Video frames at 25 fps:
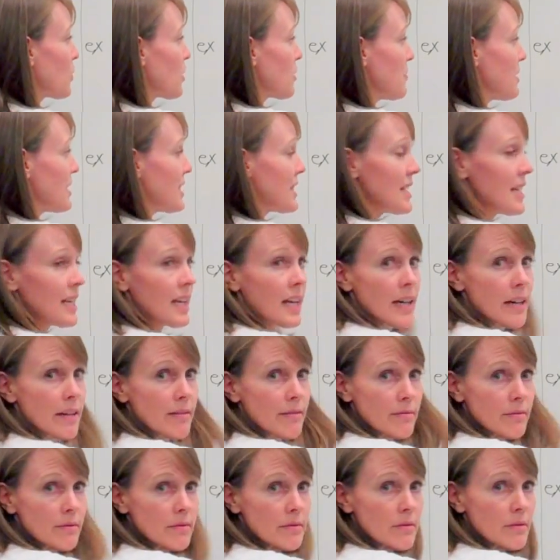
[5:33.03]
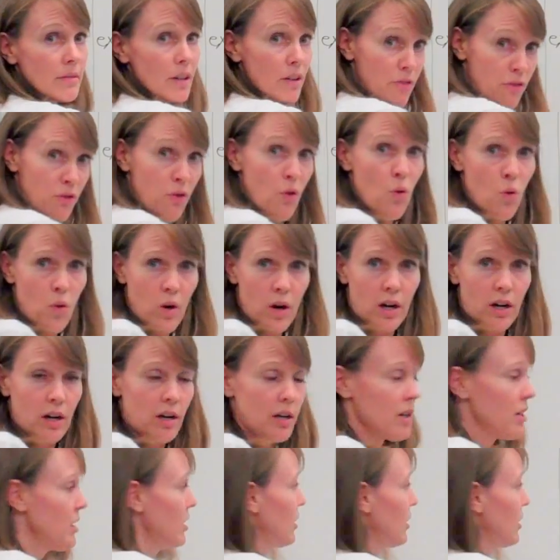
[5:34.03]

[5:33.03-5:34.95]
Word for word: we're missing a, a 4.